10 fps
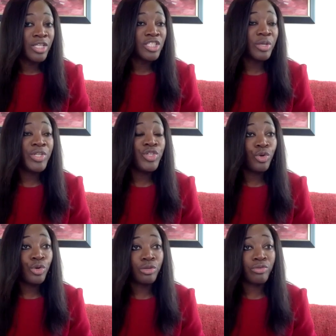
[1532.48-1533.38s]
So in your
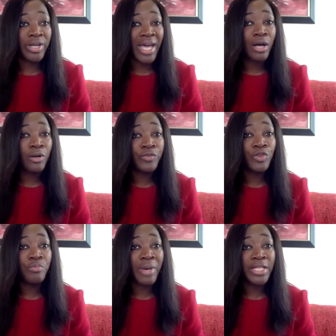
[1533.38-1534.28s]
career, how have you
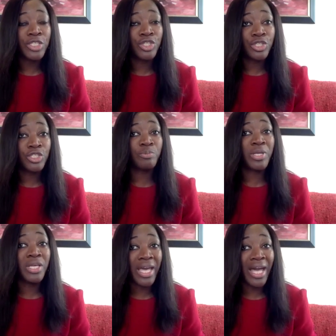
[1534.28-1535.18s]
managed to
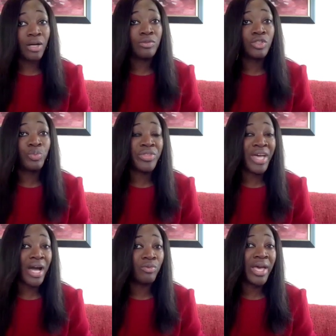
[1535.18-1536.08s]
speak out
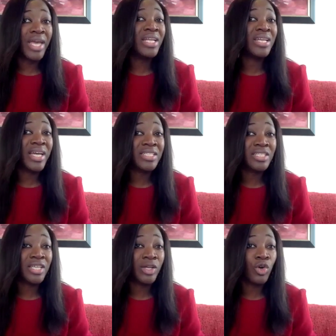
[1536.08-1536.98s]
without
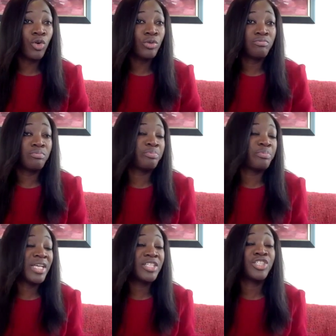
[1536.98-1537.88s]
alienating or
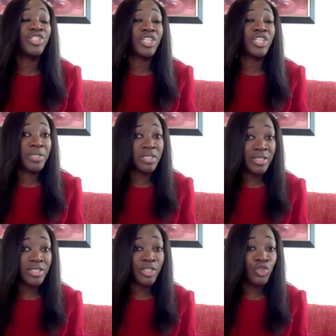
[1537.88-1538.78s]
potentially
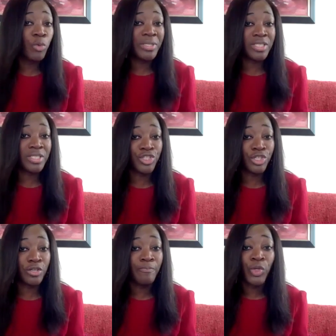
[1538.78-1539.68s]
jeopardizing your
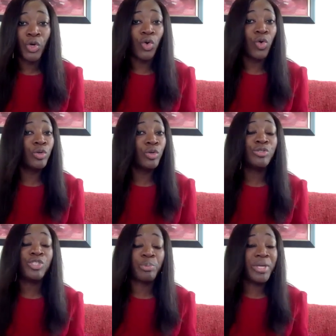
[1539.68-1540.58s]
position? Or do
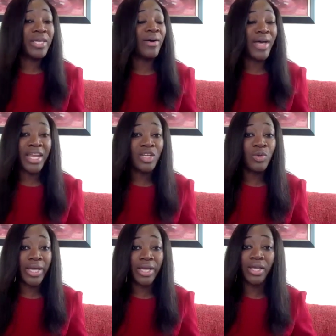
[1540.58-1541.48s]
you speak out
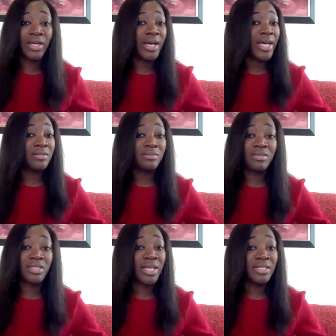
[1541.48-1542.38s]
anyway and
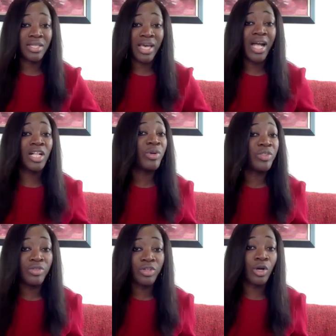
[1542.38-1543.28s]
say to hell with
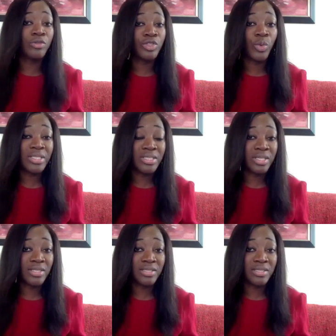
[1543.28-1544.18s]
the
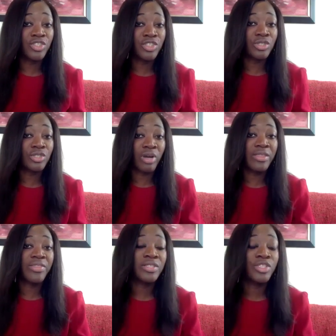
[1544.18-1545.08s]
consequences, it's just the right
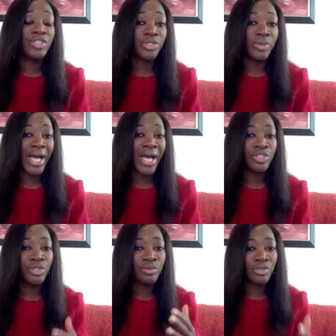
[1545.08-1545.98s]
thing to do? How
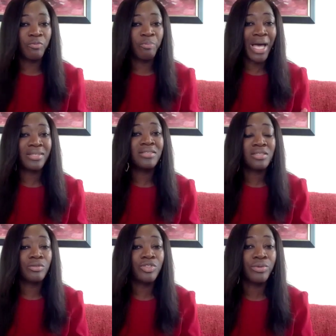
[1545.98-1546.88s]
do you sort of balance
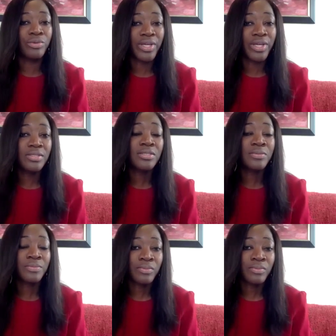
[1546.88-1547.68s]
those two things?